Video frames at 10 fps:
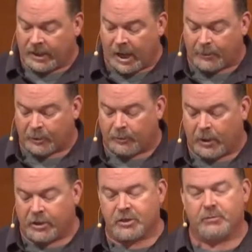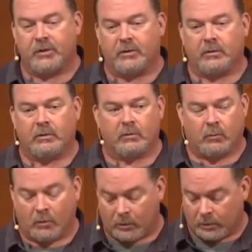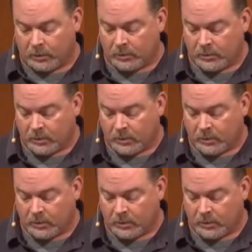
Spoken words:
capital punishment, war,